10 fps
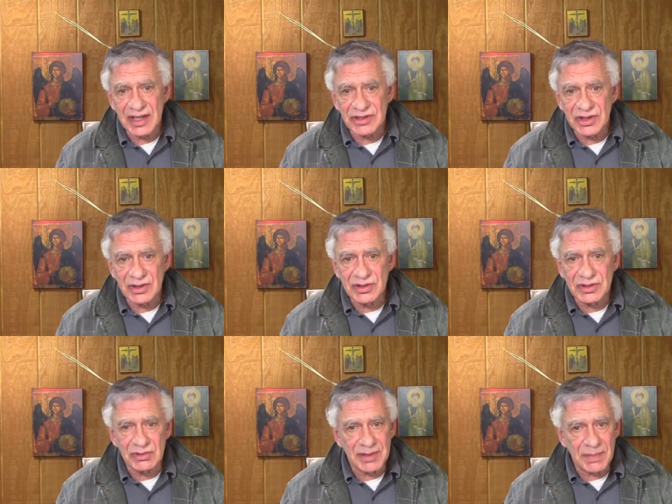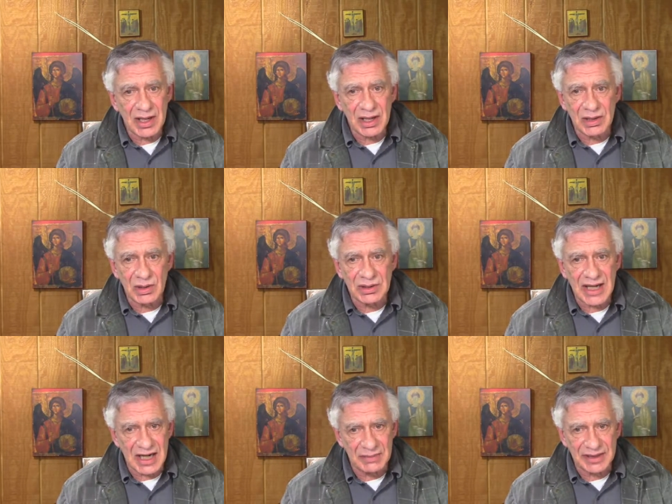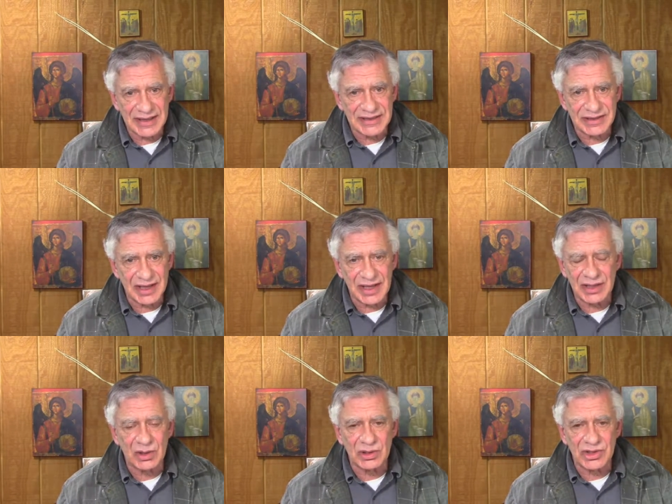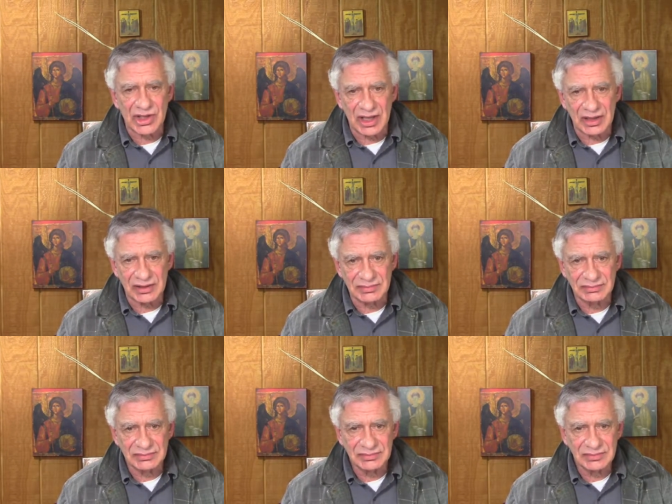that is used to repair an old garment, let's say an old shirt.